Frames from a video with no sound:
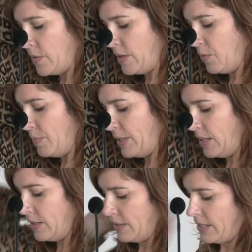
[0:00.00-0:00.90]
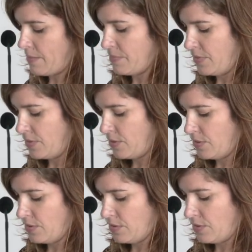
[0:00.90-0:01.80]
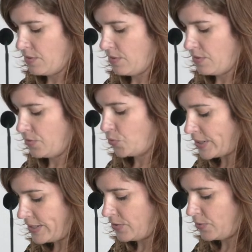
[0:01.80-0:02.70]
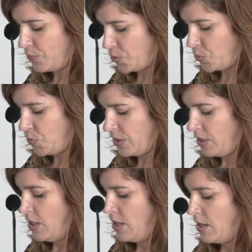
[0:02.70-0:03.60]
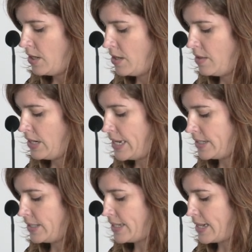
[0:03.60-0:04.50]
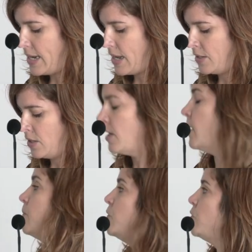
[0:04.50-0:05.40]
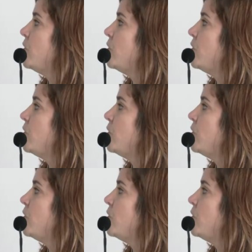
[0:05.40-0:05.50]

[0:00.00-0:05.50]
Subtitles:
it would be the 20th of June, the latest deadline to